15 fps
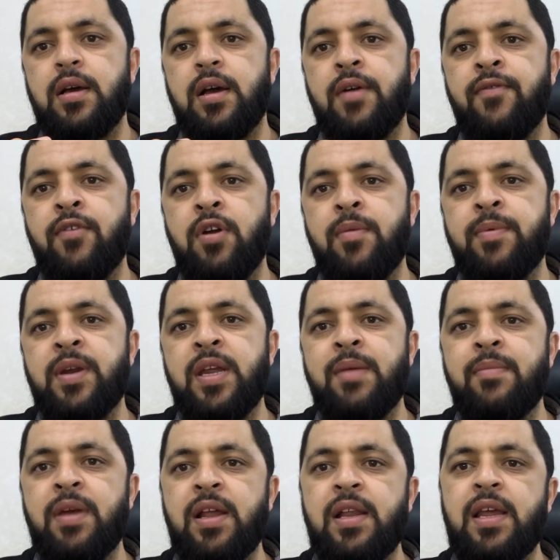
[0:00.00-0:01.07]
a proper
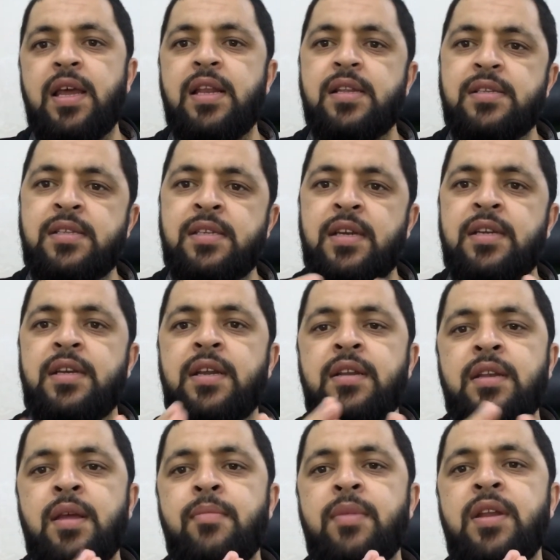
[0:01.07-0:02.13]
email, and send
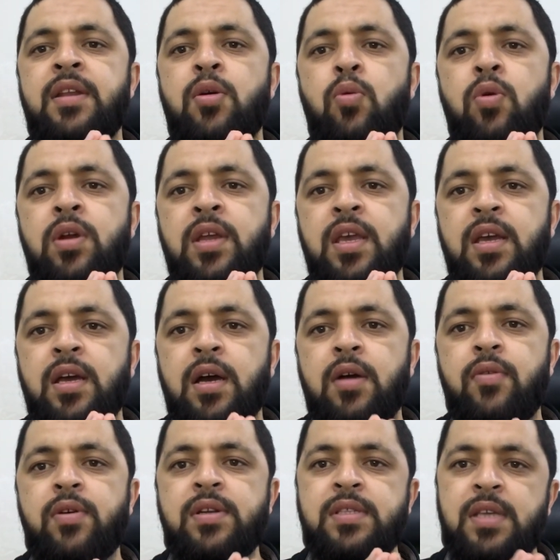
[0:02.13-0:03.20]
them in the working
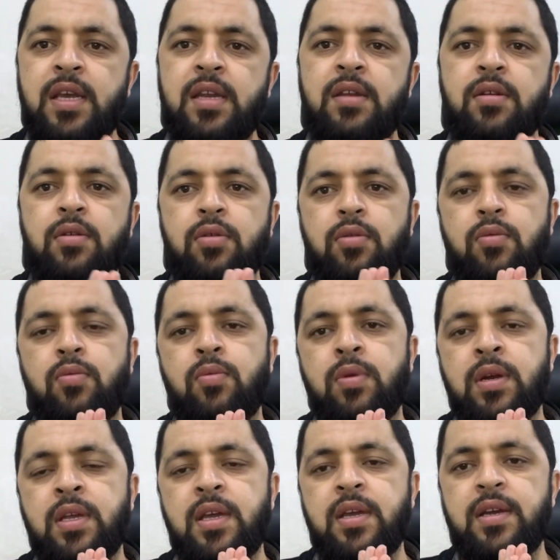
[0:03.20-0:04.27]
hours and
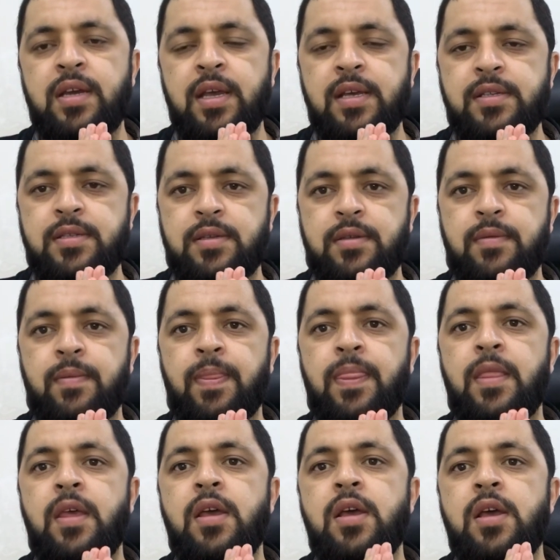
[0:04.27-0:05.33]
working days.
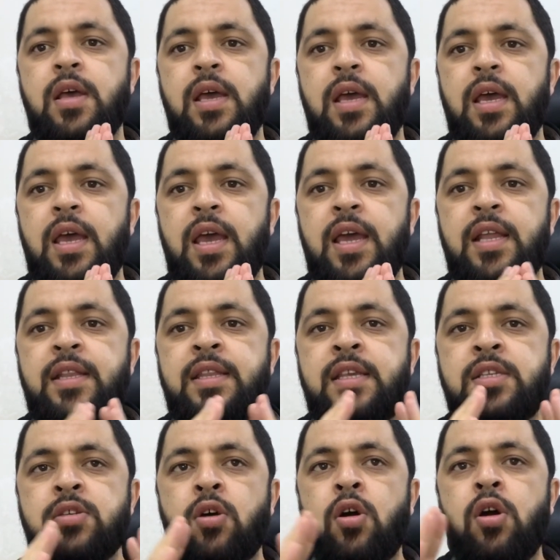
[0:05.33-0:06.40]
And
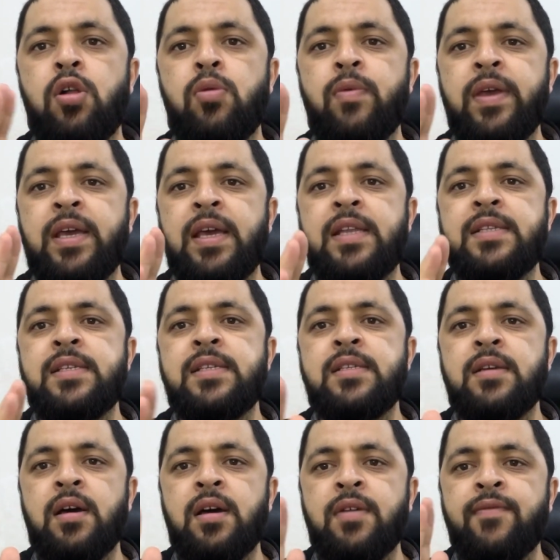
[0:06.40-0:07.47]
these all vacancies
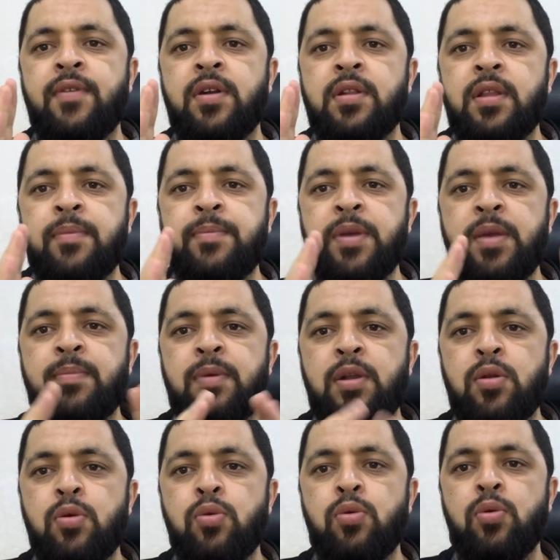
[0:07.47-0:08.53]
are for the people
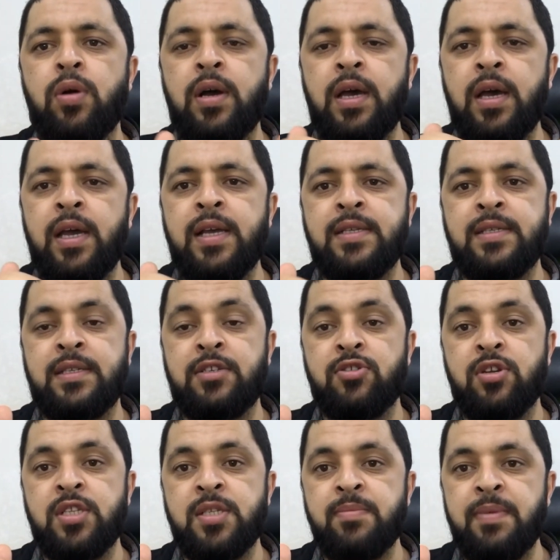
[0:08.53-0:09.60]
who has
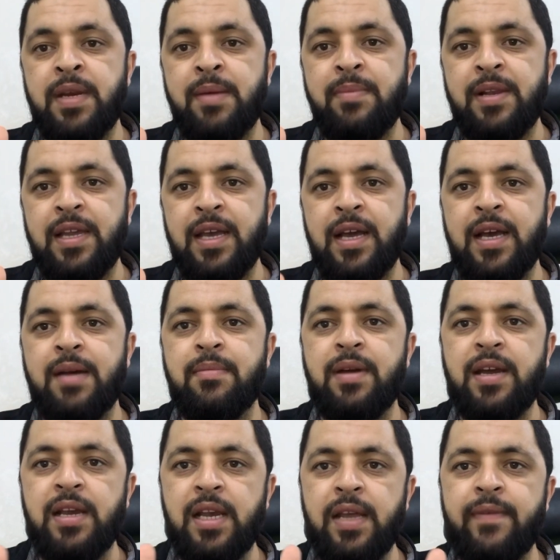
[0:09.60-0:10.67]
transferable iqama
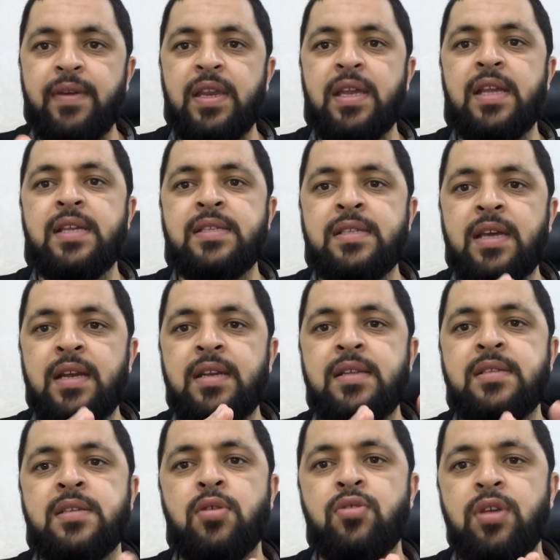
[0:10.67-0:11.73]
and living inside the
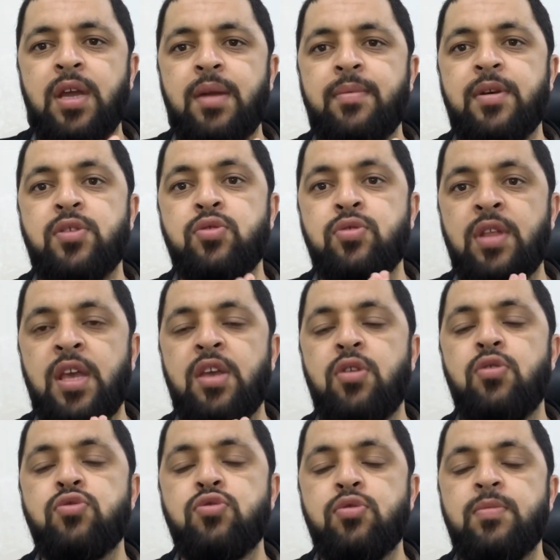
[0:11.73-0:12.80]
Saudi Arabia. So thank
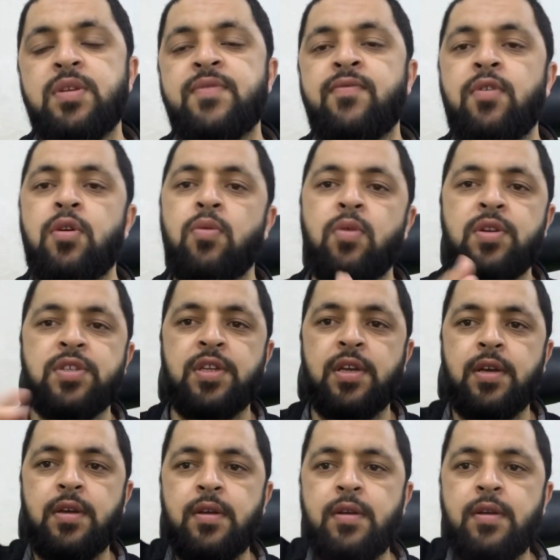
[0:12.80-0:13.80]
you so much for watching.